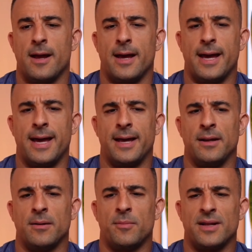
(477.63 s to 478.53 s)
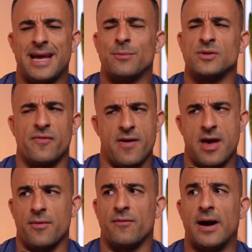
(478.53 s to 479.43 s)
and my dad was
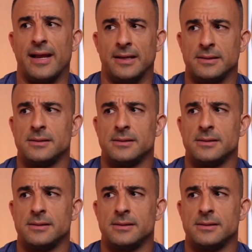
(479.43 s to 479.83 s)
very violent,